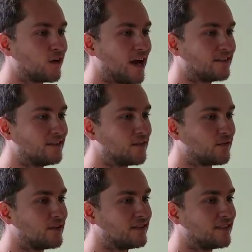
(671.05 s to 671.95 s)
It adds a
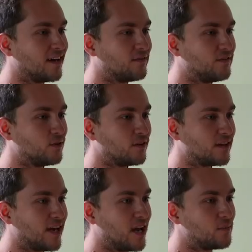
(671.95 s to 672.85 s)
different feel to
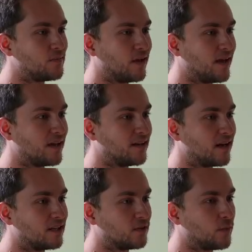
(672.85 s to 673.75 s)
the game, and
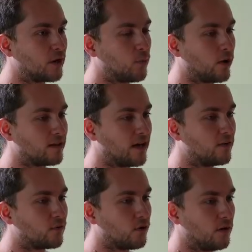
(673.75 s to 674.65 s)
it's a better point light
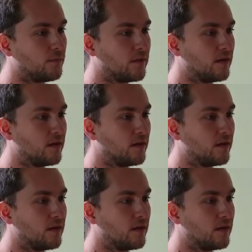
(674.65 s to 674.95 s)
overall.